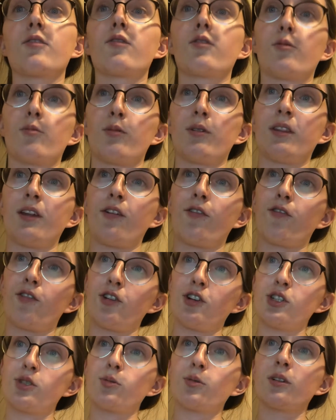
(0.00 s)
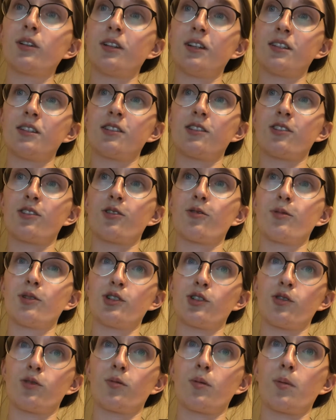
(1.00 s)
from when they first released their
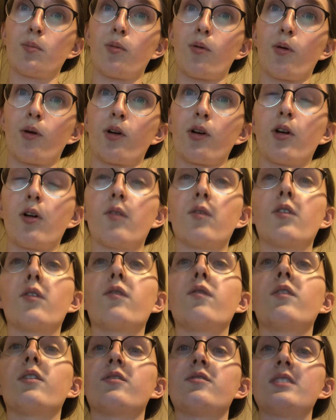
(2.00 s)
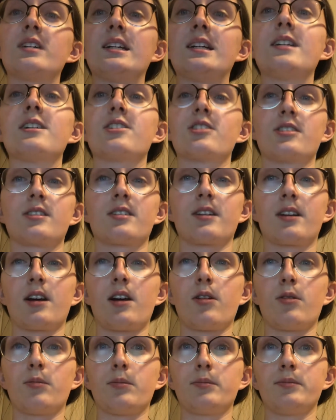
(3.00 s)
original report over 15 years
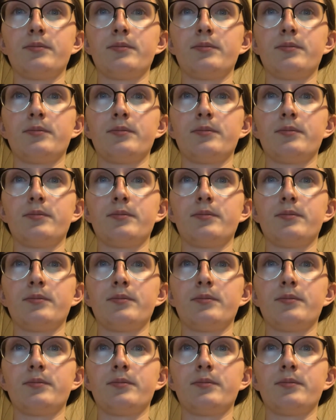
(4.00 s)
ago.